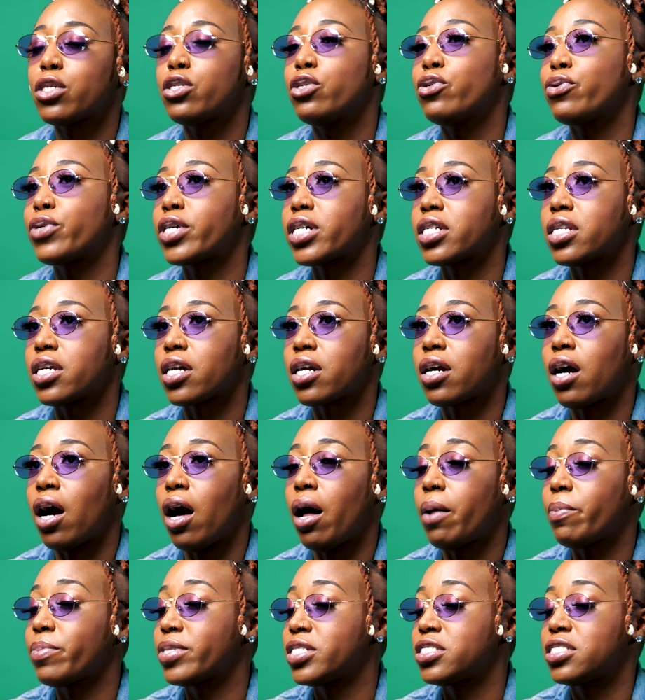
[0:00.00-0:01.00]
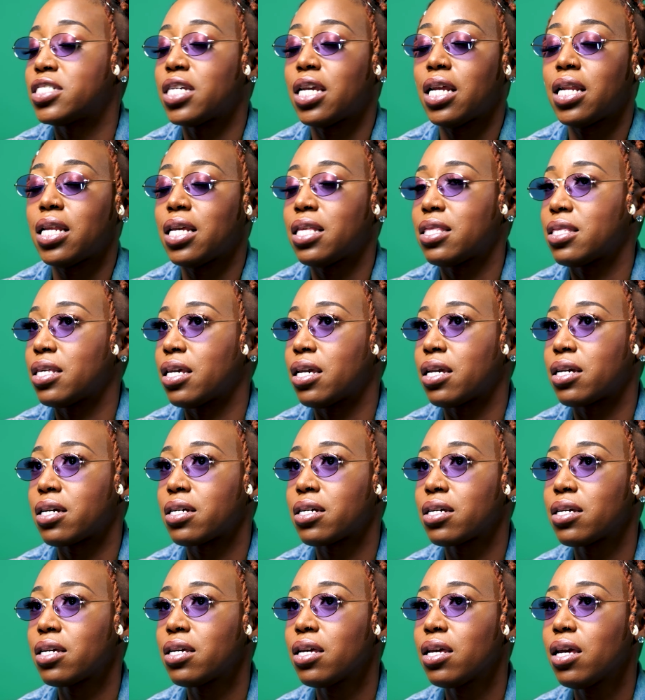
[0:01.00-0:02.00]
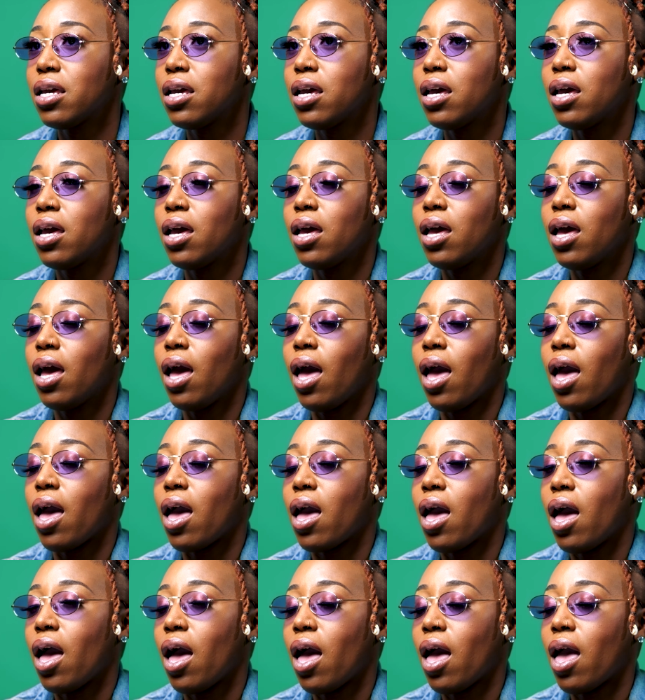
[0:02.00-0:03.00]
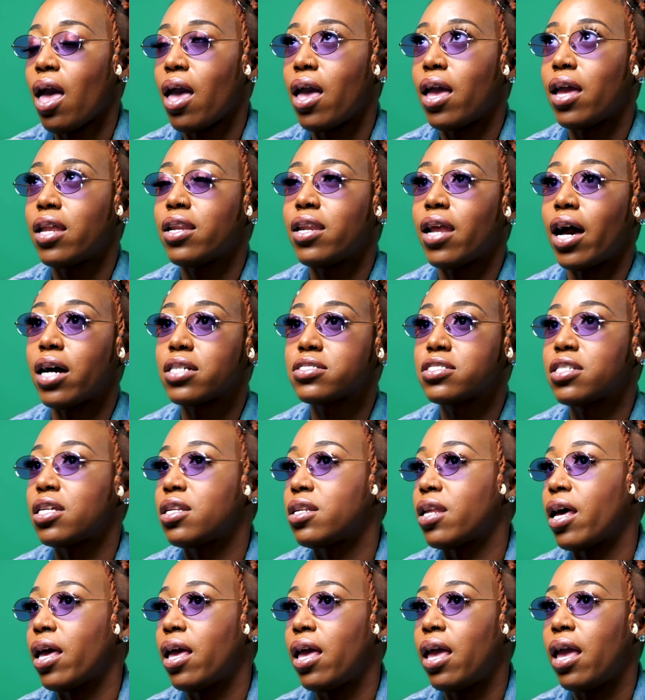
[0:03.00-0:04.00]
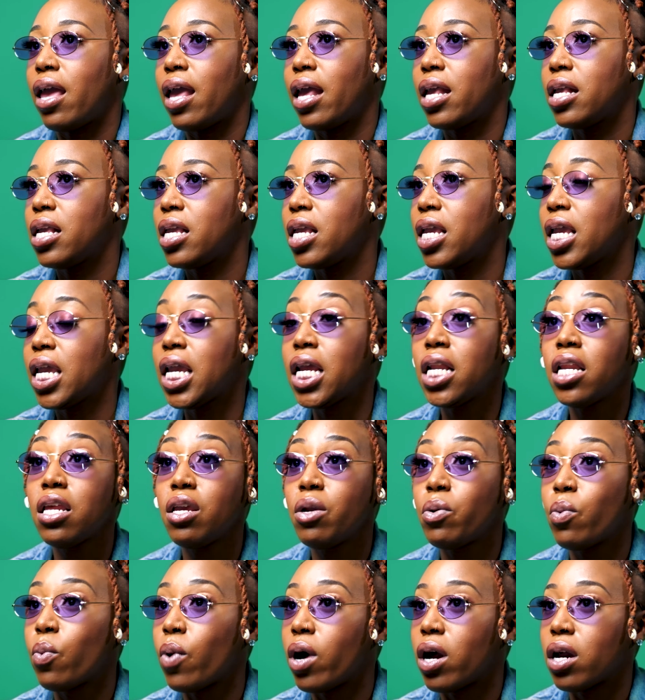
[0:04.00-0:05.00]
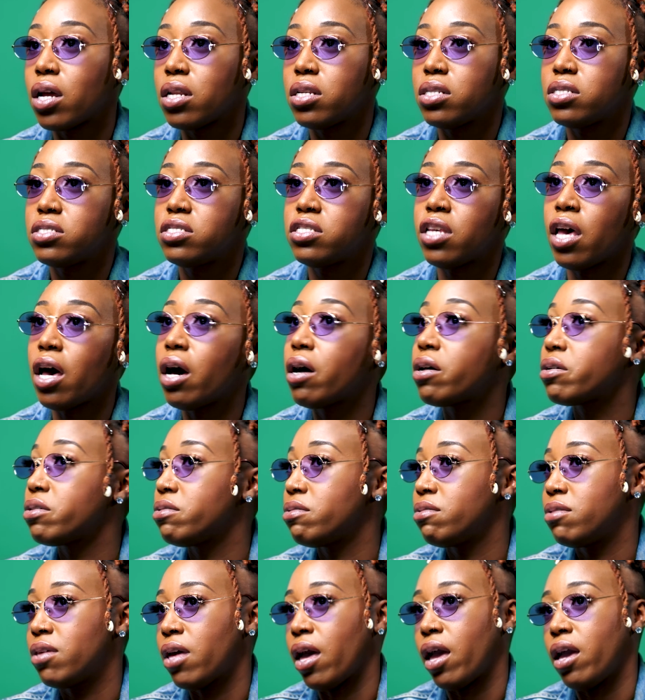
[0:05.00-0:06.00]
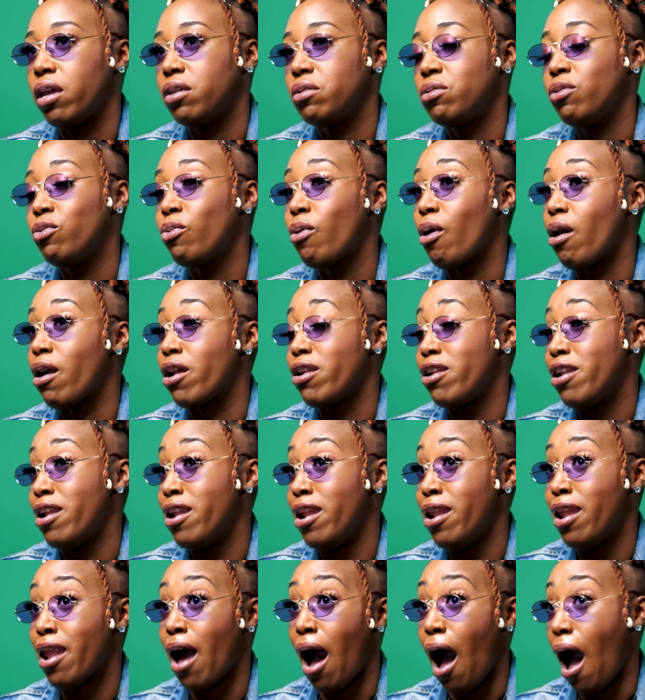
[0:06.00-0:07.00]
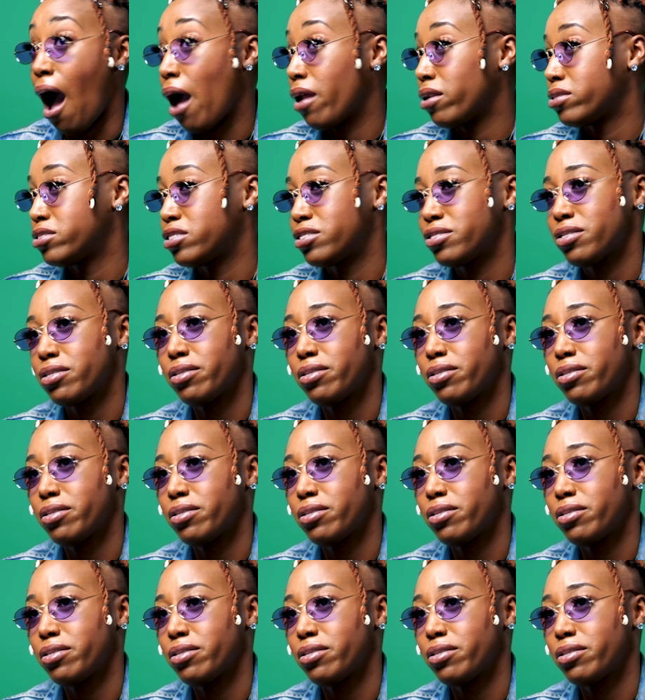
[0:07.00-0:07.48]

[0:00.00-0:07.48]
you can accomplish anything. And not to let anyone tell you that you are not